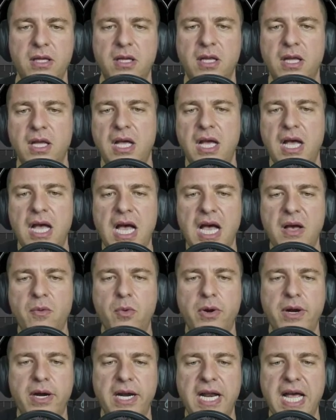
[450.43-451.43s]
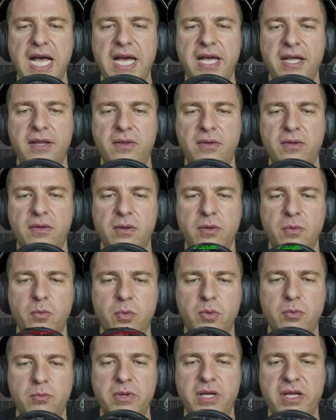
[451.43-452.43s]
our light will
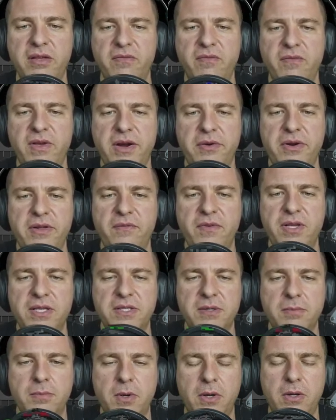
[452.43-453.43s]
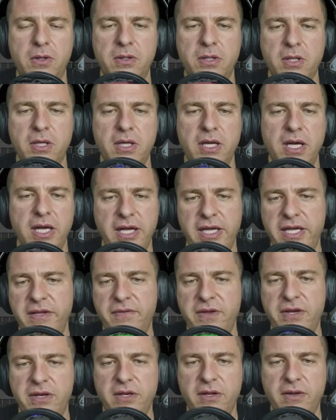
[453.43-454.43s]
be very visible.
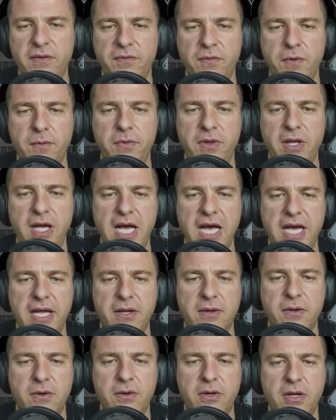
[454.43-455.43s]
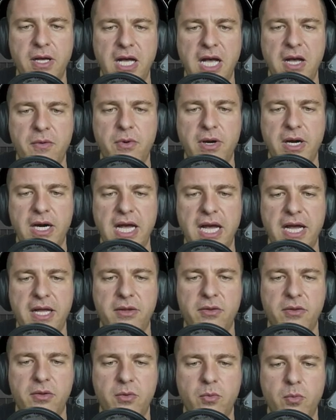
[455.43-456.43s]
Even from the icon, our light
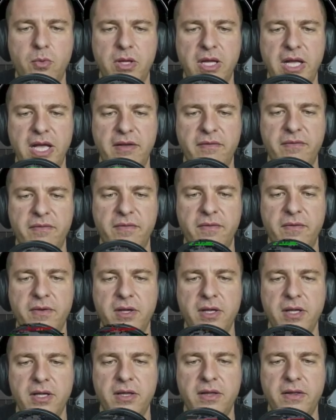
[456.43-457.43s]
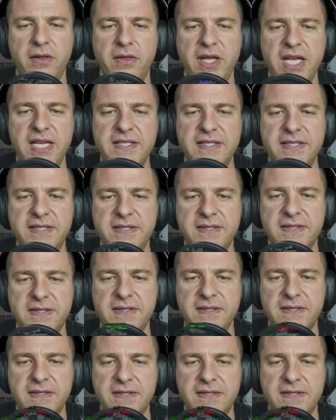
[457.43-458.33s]
will have this